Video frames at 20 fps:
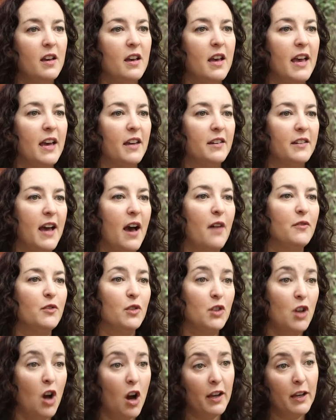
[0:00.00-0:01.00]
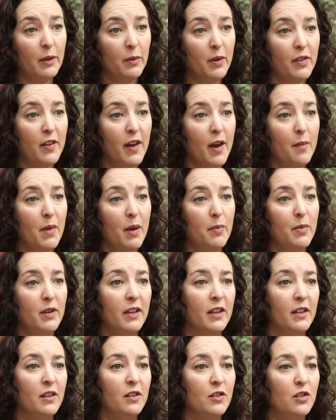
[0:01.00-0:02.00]
And after talking with them, I
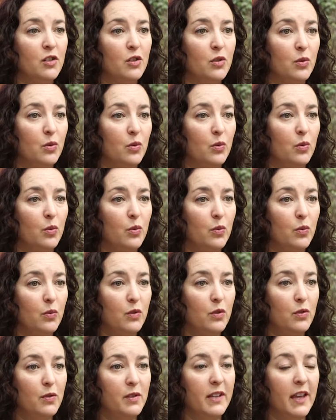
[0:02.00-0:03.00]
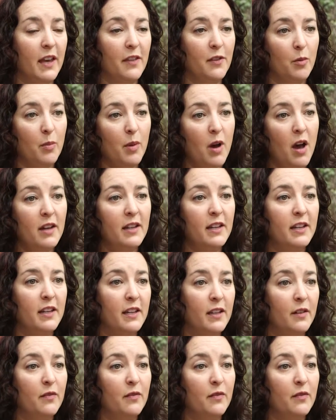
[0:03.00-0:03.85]
begin to scan their body.